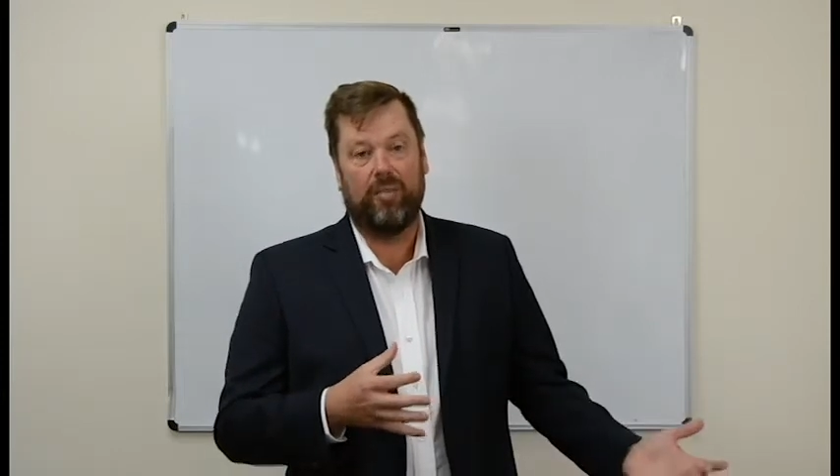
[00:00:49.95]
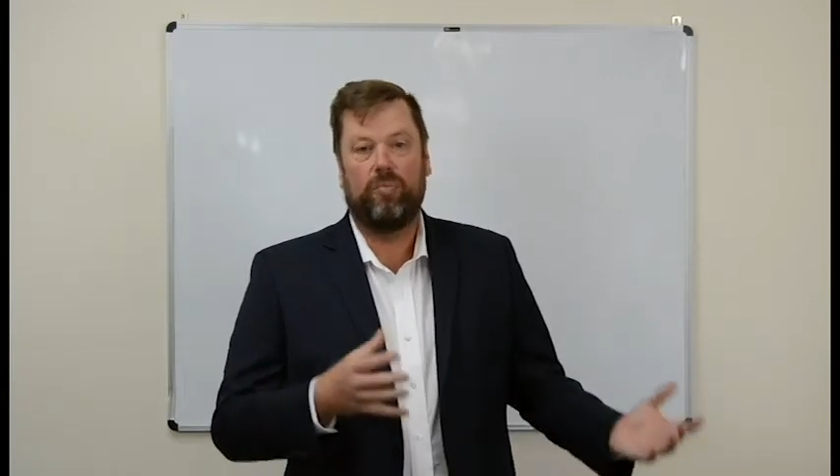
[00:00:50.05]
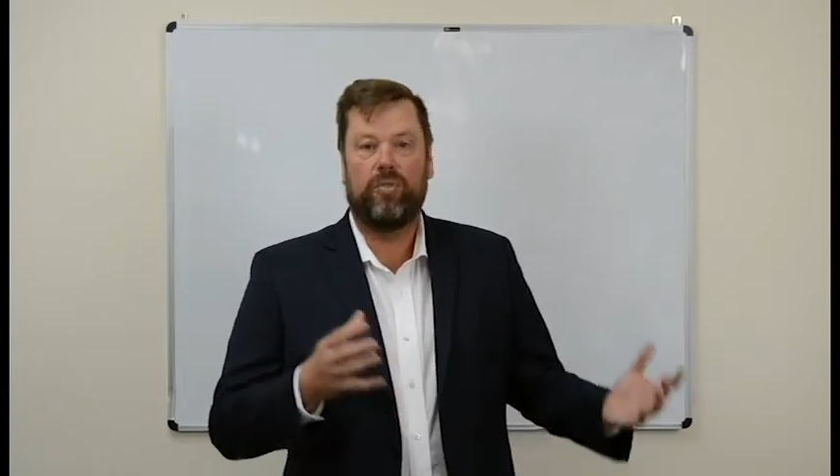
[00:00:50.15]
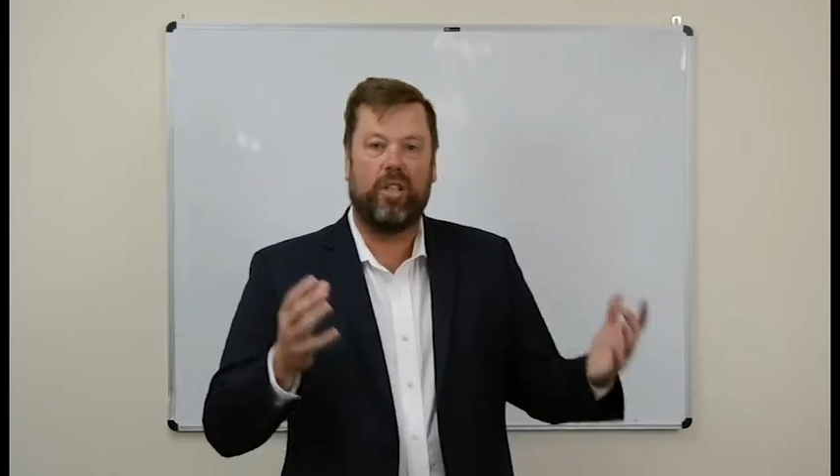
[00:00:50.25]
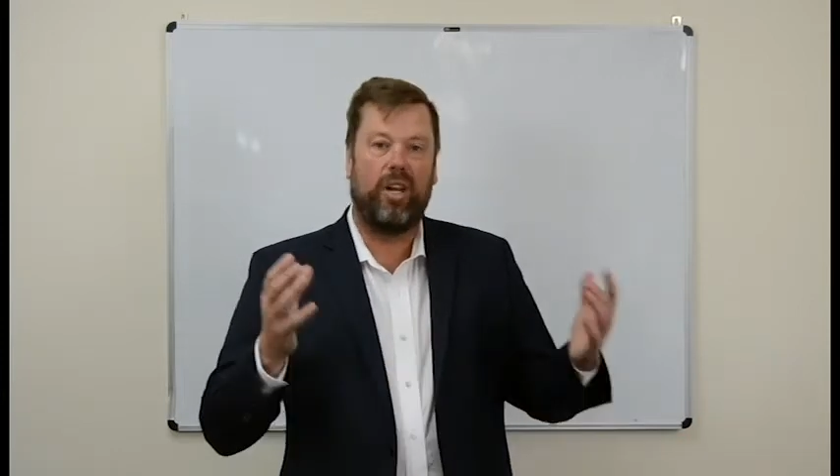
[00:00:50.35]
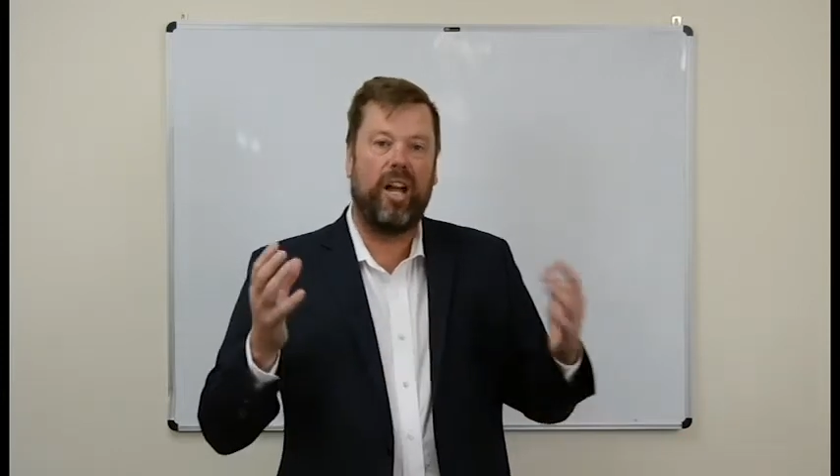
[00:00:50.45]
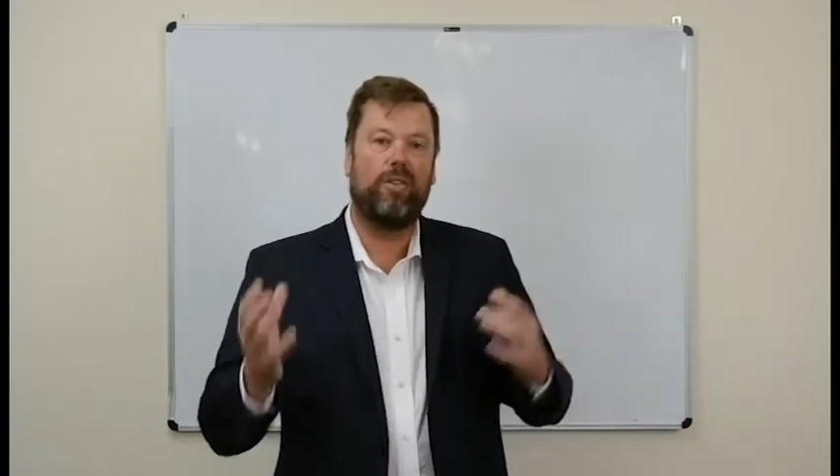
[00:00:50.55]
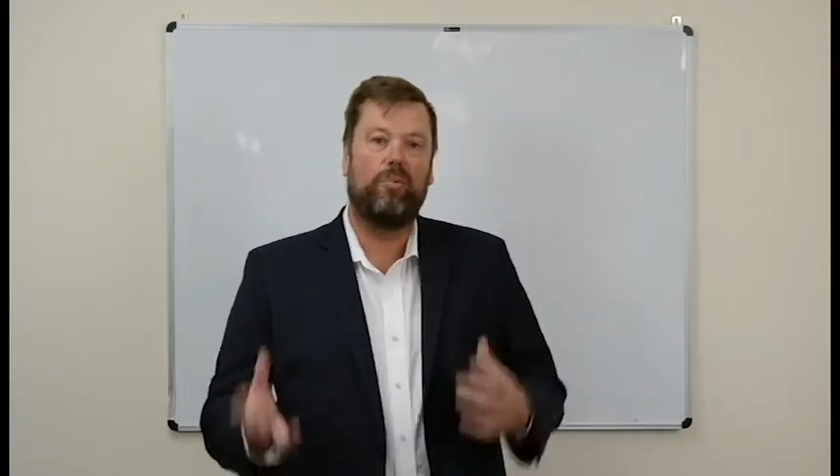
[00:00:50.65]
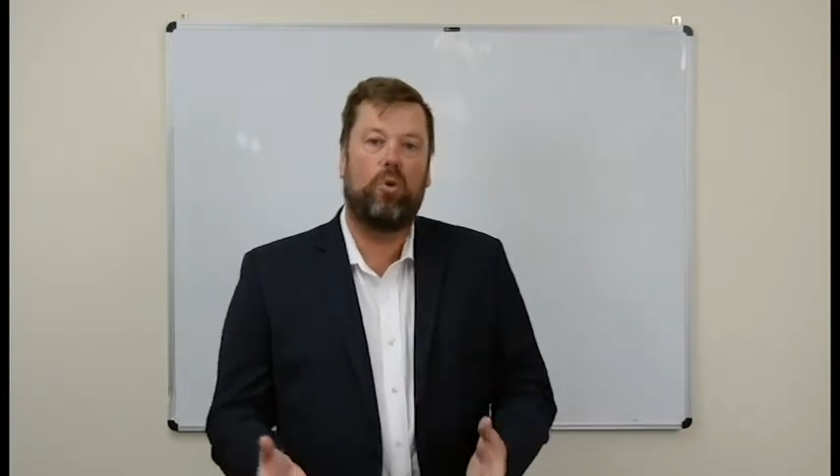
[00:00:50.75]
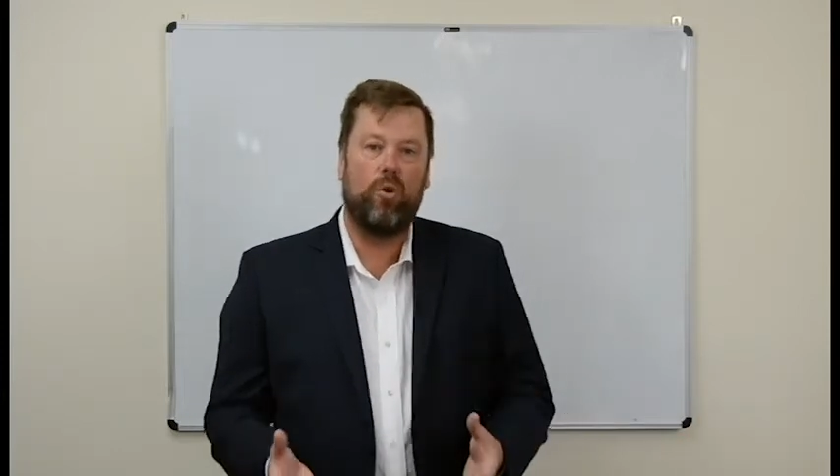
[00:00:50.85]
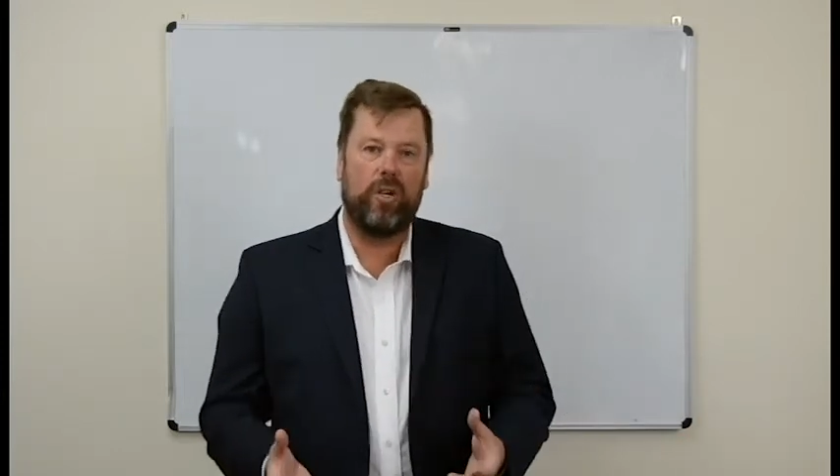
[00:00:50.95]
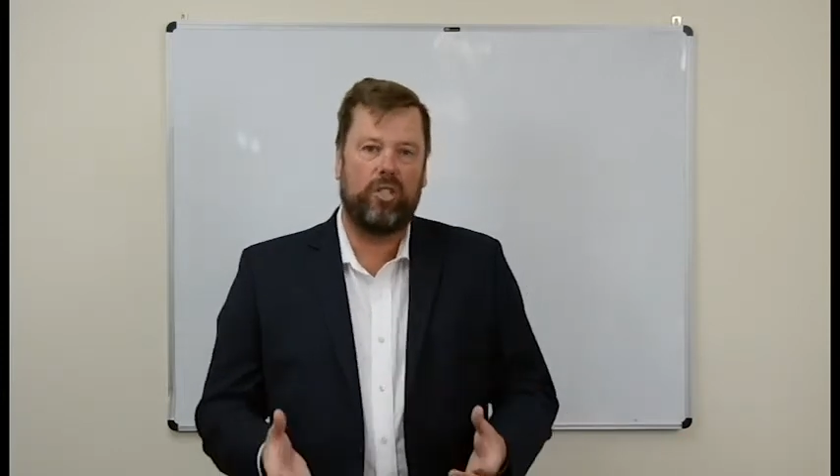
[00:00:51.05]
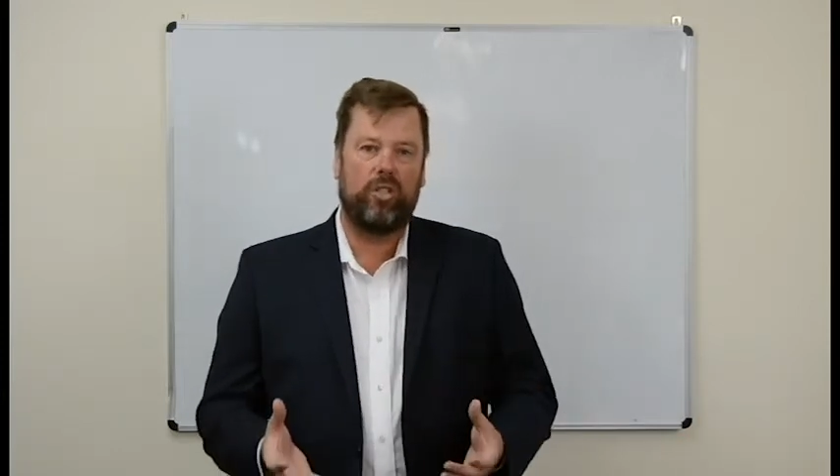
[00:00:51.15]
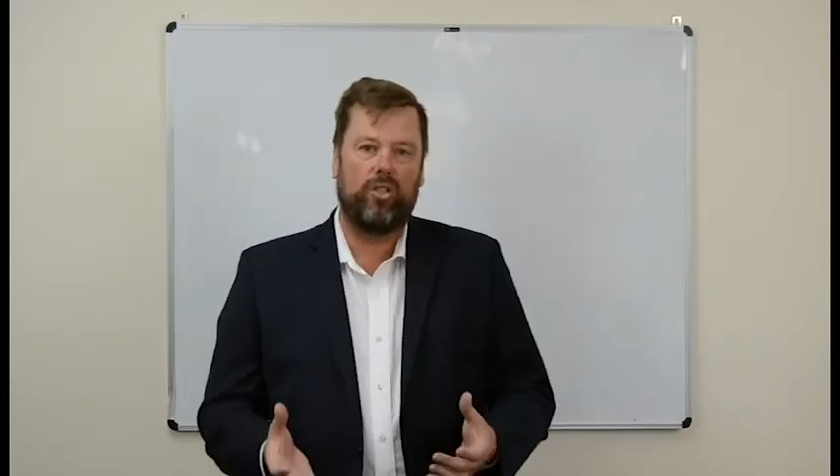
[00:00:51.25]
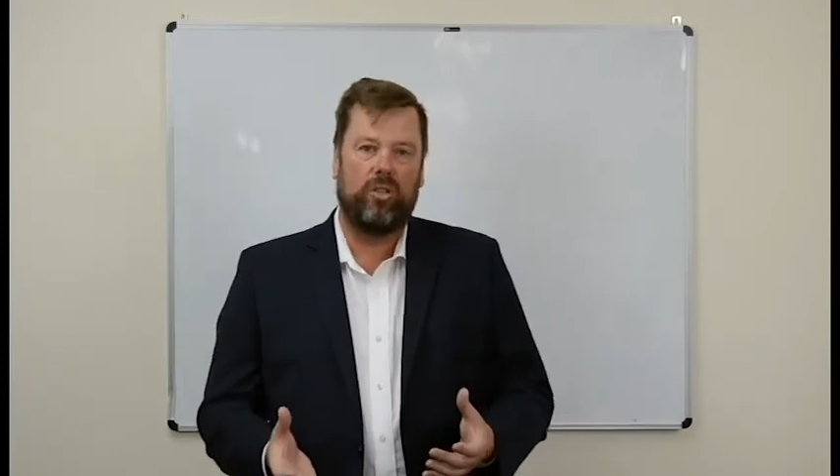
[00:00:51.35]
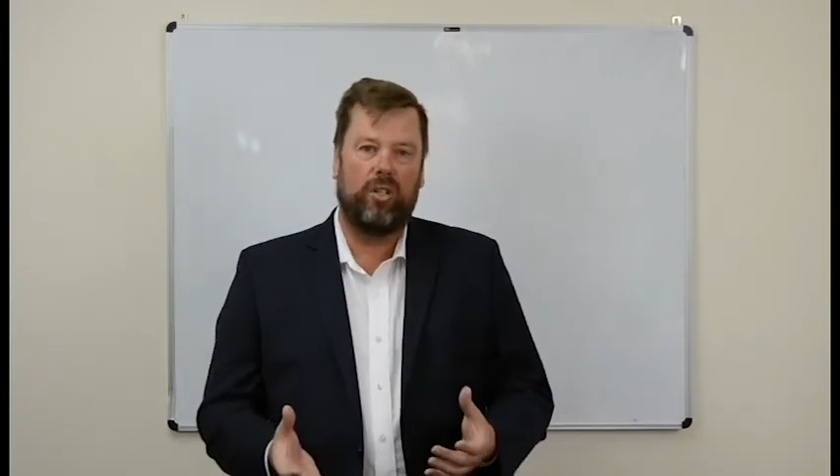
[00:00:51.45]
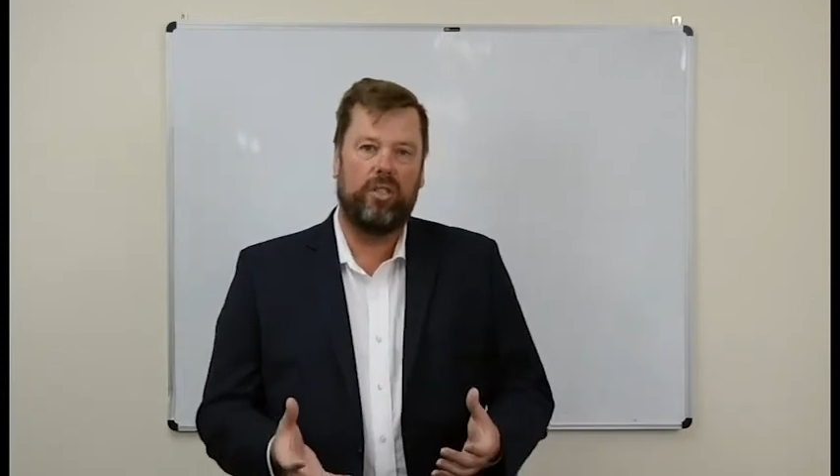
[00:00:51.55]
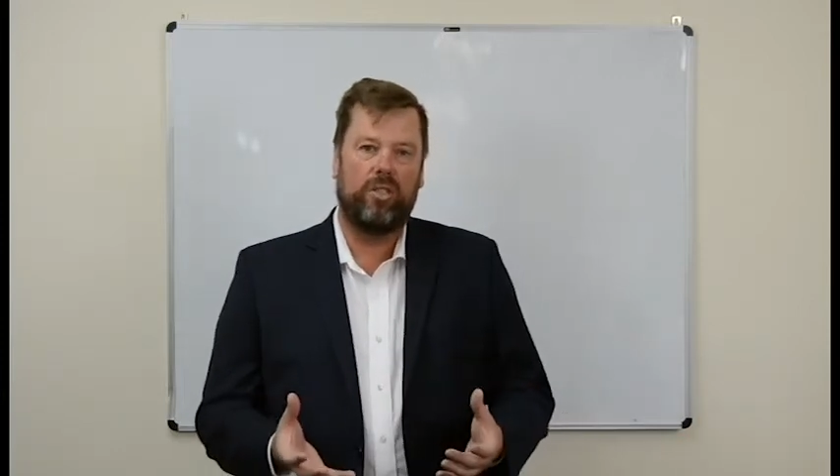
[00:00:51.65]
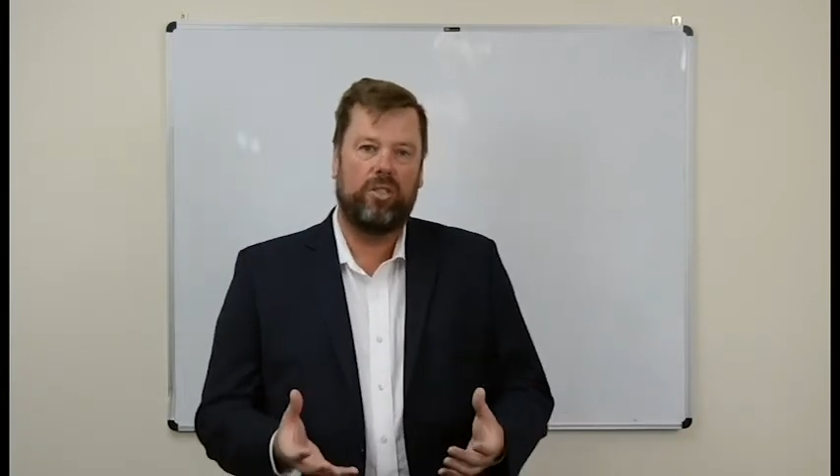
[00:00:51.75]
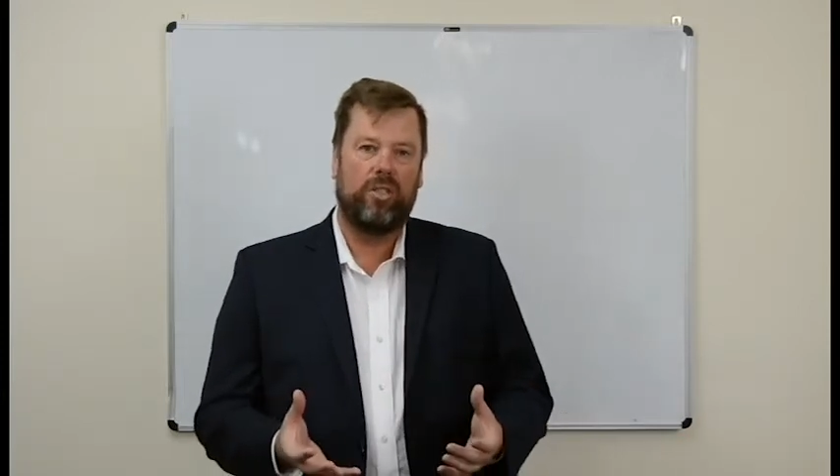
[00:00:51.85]
So having mortgage
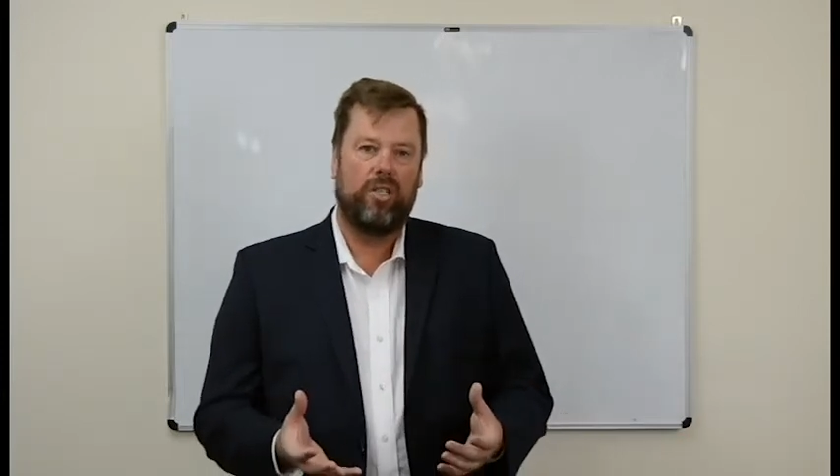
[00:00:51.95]
insurance